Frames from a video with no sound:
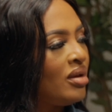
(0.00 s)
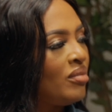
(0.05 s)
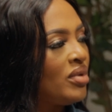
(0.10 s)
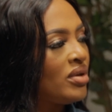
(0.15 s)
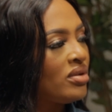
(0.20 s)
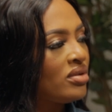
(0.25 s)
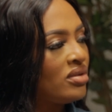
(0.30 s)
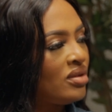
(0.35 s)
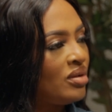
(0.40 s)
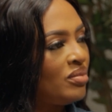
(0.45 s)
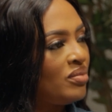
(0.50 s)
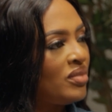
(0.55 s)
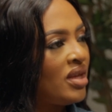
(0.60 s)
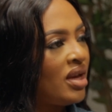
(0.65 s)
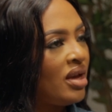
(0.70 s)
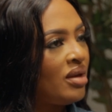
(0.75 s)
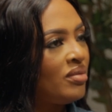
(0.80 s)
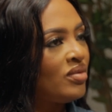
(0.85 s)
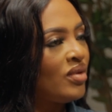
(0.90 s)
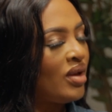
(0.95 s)
Because
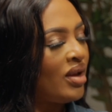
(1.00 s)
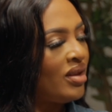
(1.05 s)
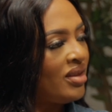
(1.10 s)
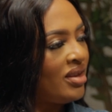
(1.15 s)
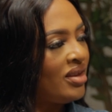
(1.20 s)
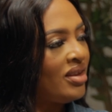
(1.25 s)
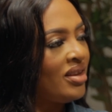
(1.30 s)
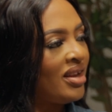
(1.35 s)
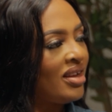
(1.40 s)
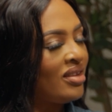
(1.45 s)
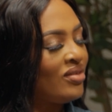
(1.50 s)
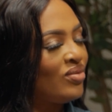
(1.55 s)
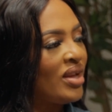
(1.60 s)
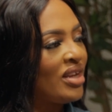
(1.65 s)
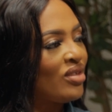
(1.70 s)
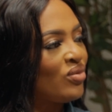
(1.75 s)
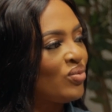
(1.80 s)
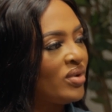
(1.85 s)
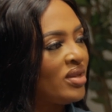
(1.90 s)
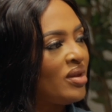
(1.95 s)
sometimes I think
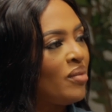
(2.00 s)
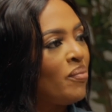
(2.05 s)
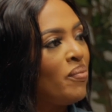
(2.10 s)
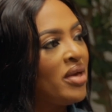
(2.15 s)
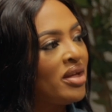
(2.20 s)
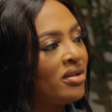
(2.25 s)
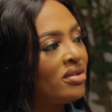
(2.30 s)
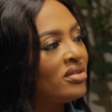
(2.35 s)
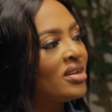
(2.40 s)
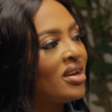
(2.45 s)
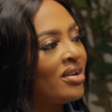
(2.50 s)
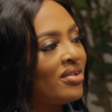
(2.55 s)
that's what the male